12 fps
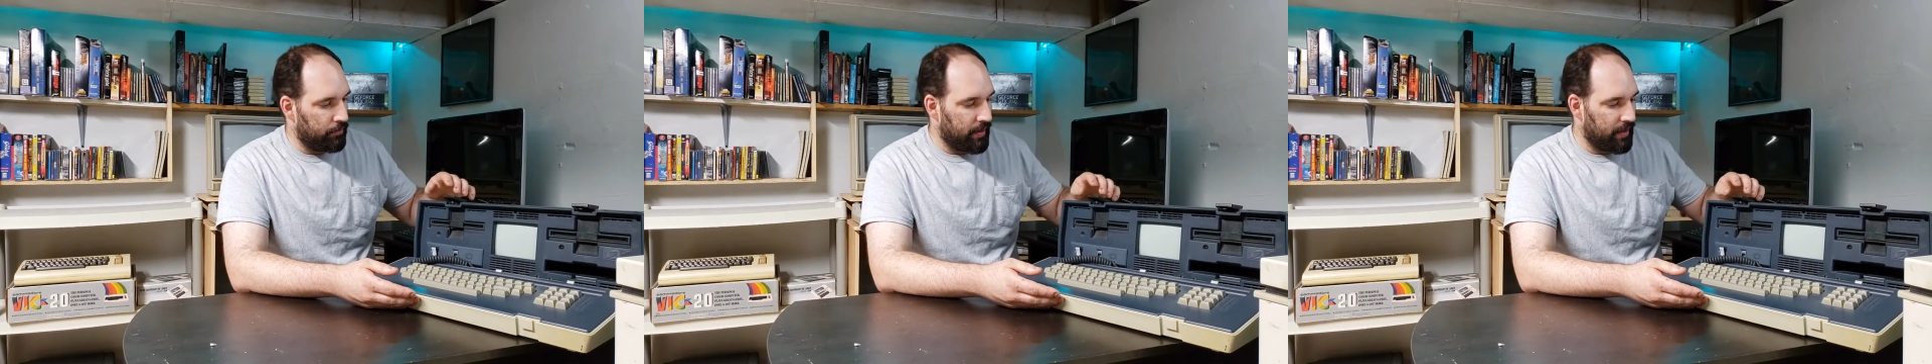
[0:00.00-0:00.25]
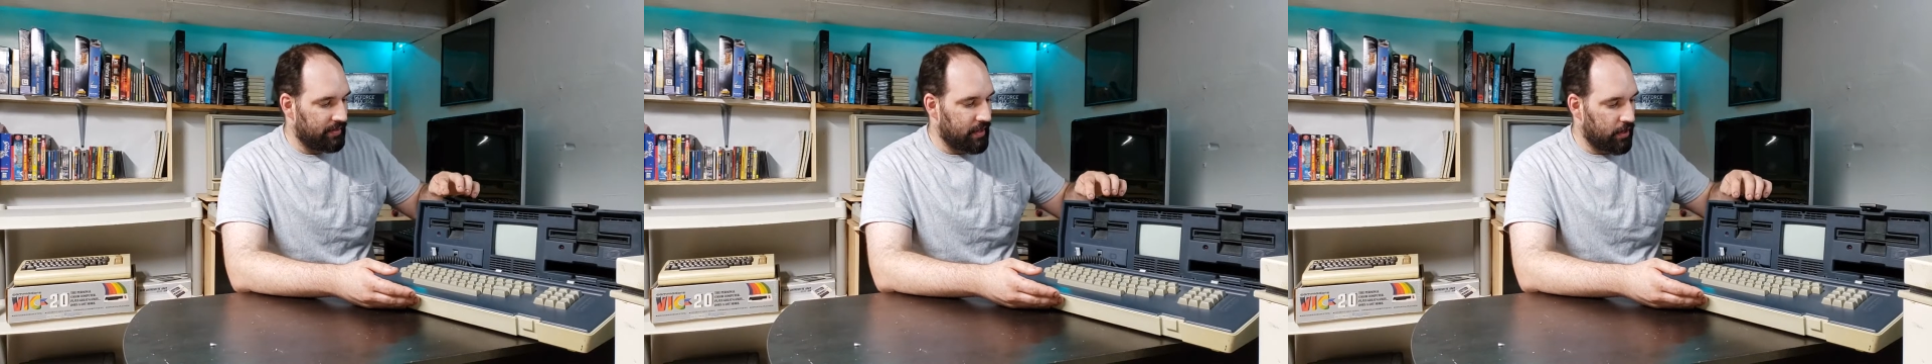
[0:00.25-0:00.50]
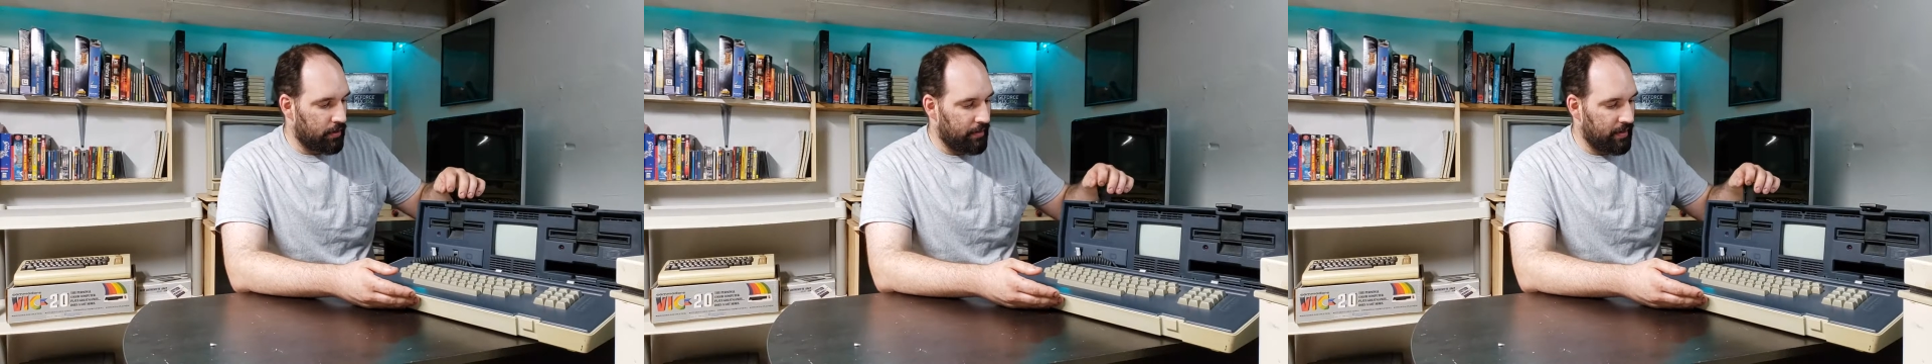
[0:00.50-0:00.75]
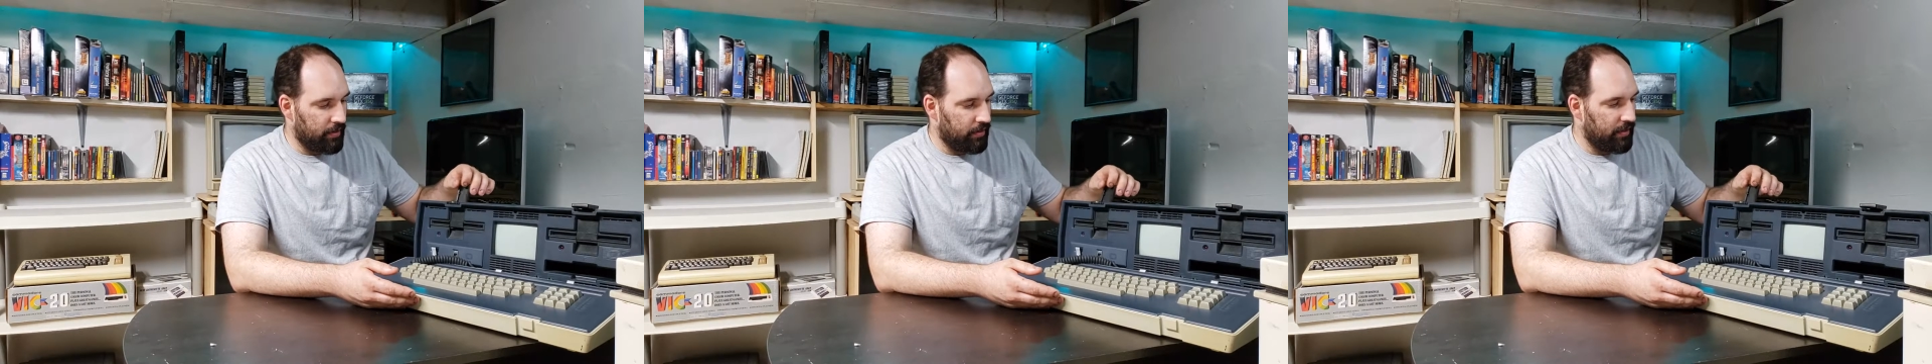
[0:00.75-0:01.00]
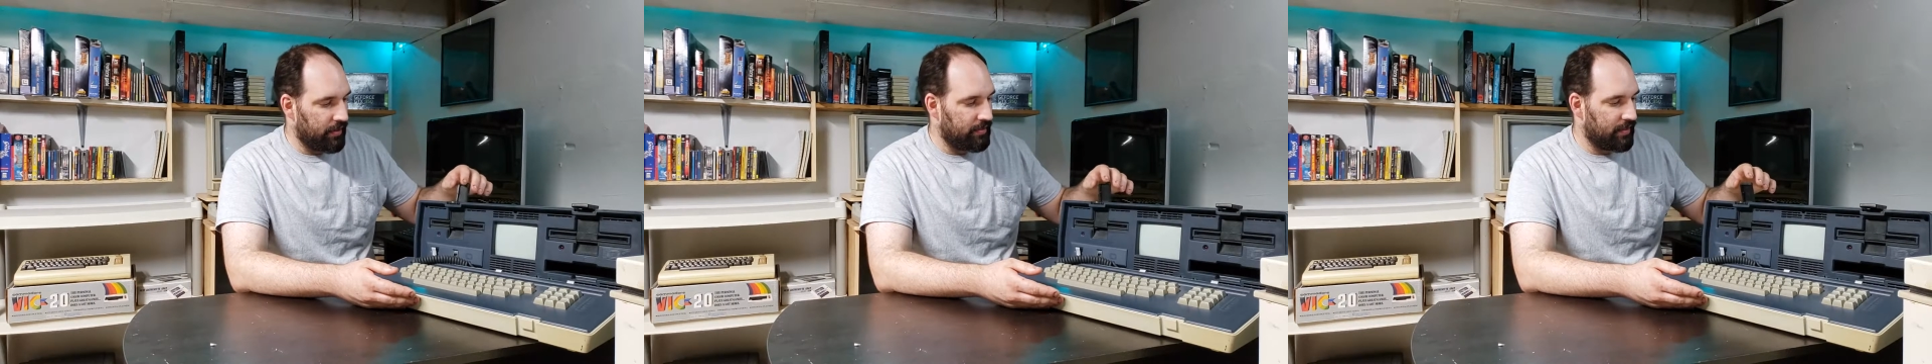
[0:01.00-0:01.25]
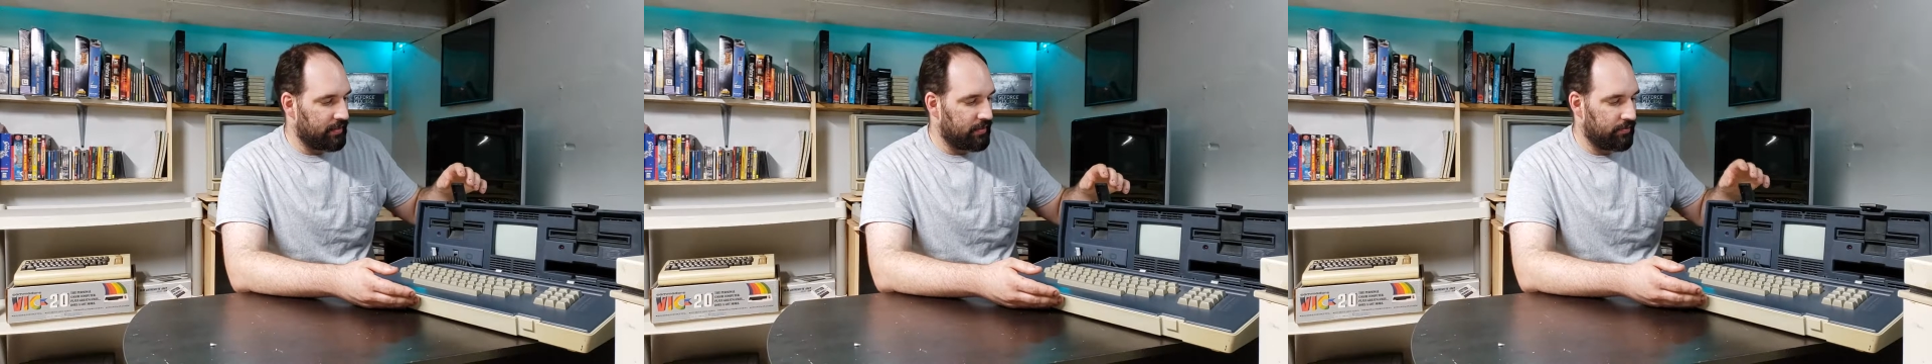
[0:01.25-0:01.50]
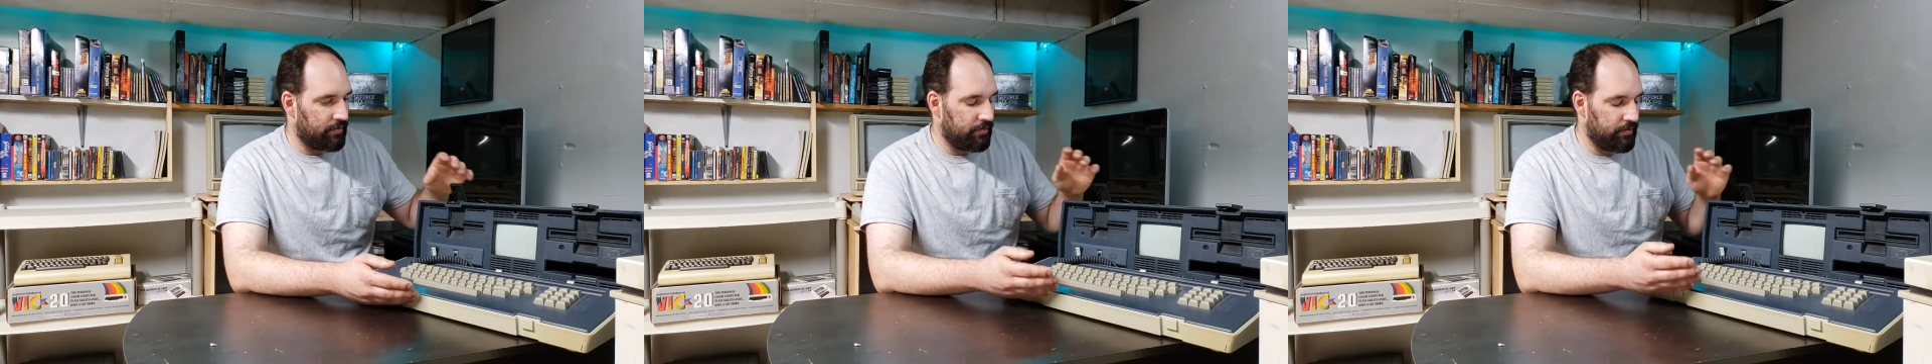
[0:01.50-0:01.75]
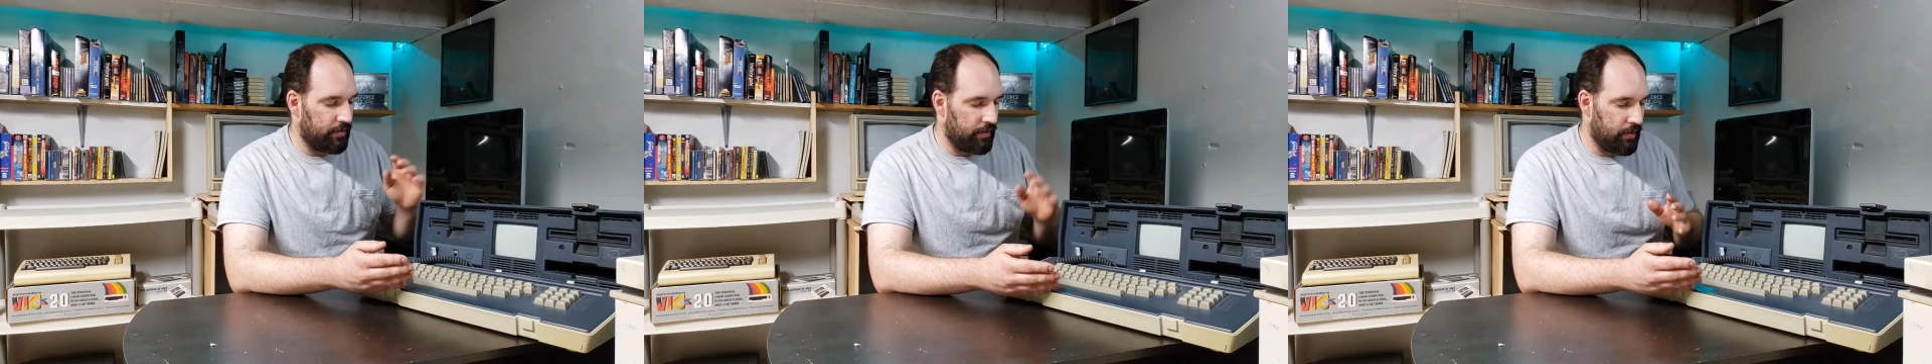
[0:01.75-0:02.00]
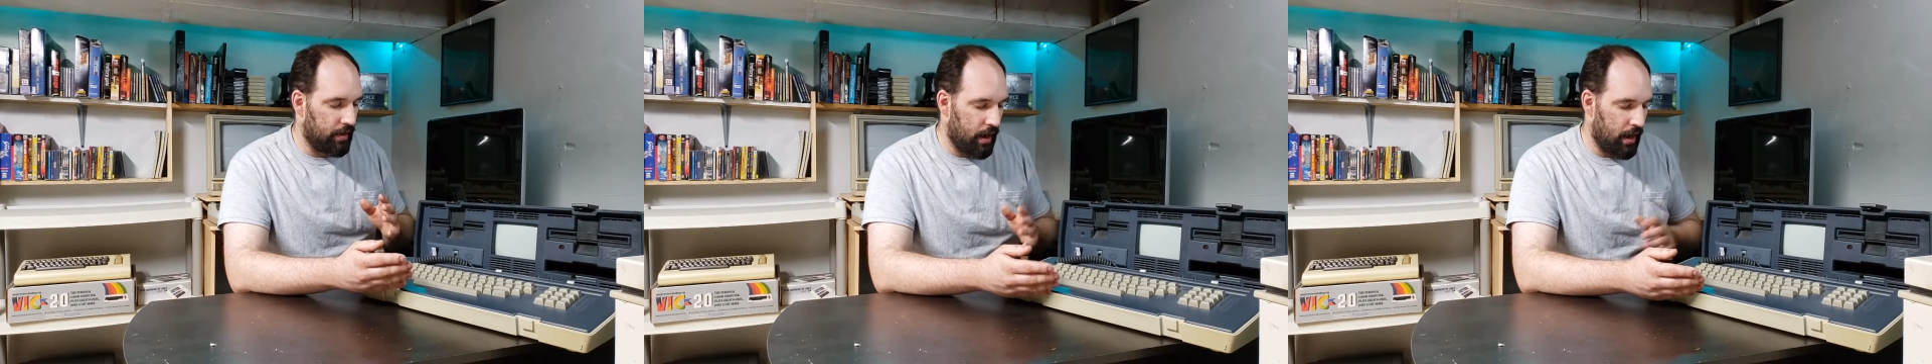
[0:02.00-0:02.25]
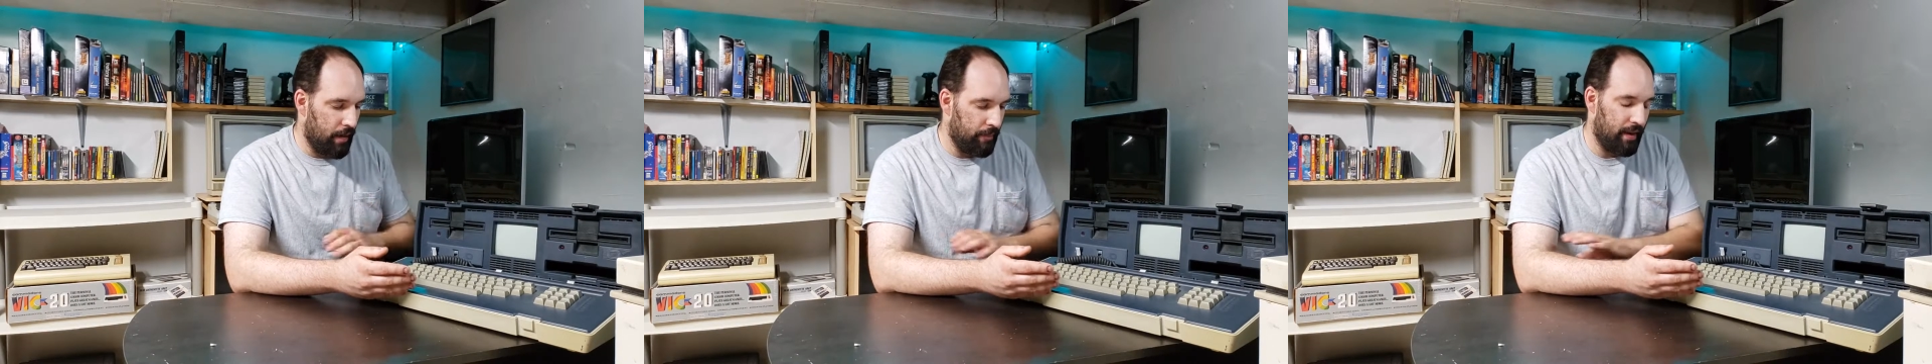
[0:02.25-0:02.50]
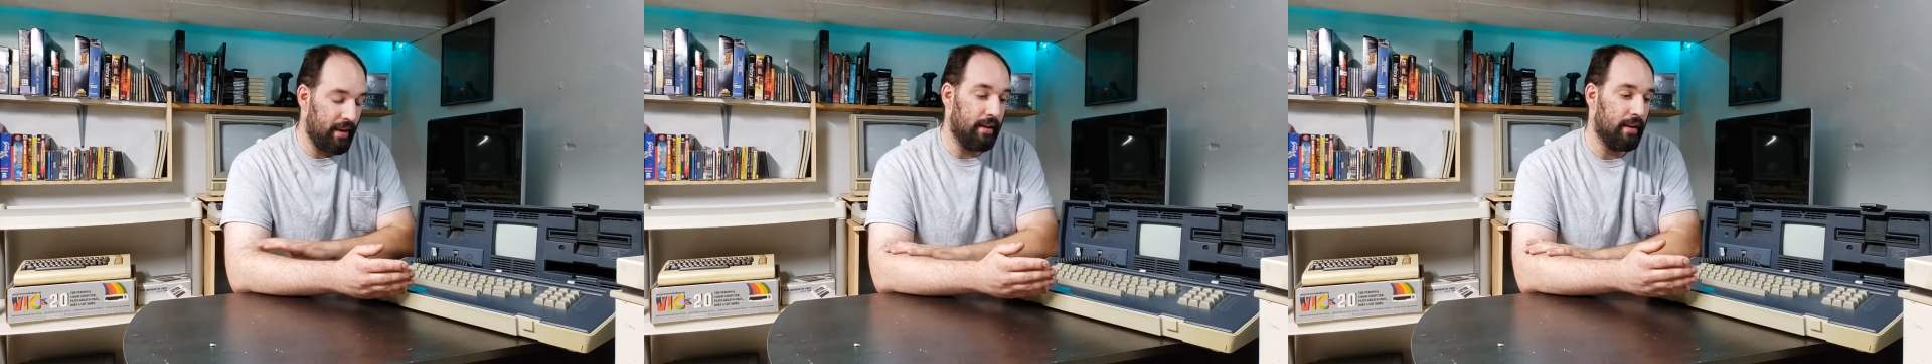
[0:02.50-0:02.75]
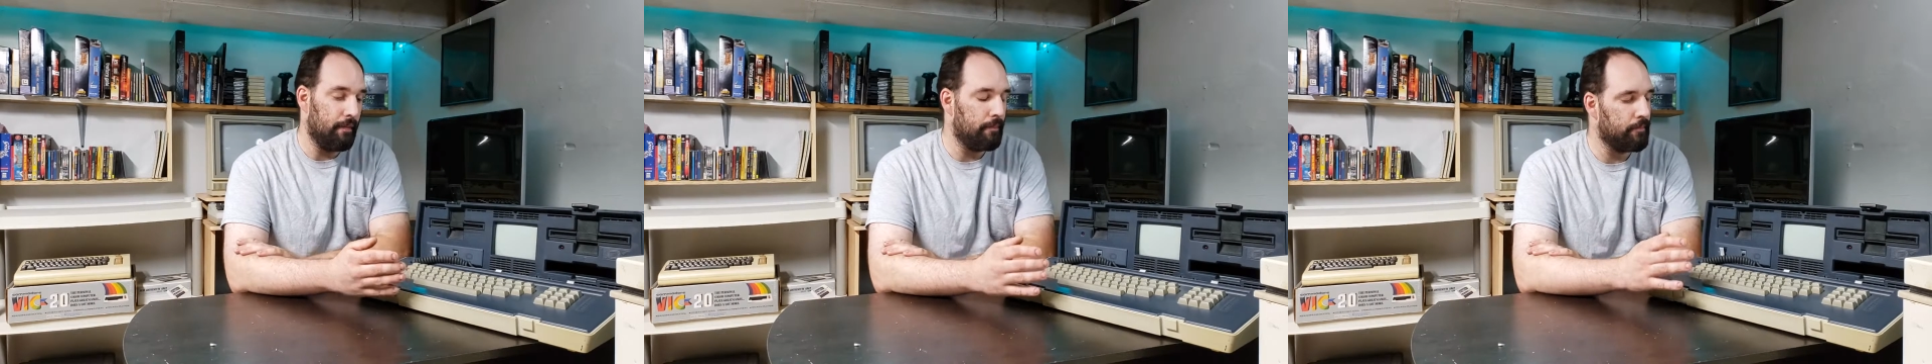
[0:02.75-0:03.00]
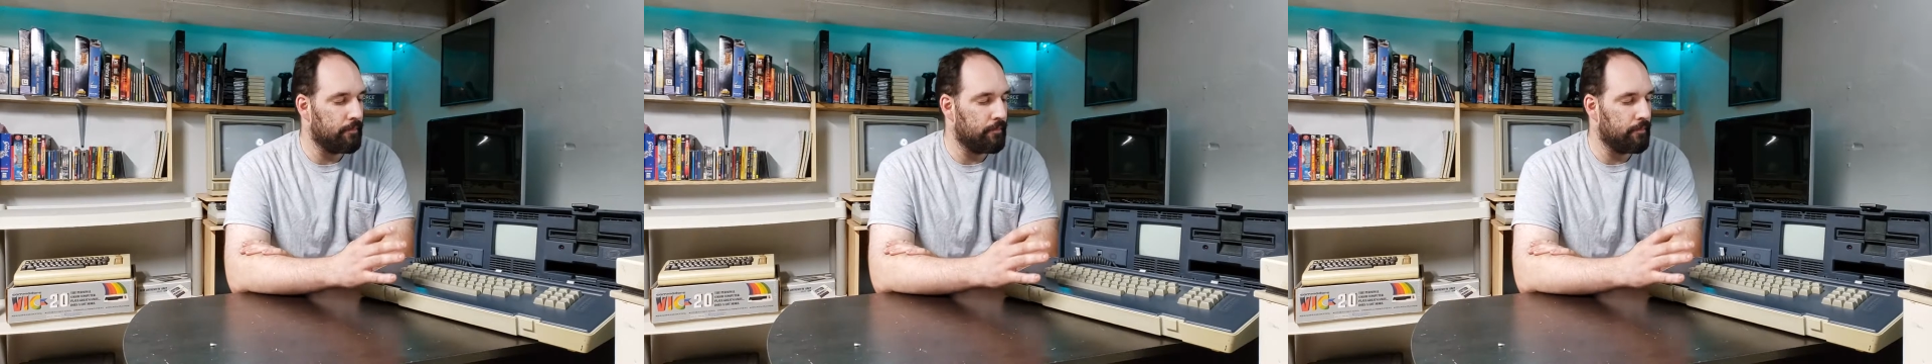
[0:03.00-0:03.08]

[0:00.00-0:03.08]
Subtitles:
but it's not going to be nearly the extensive that he did.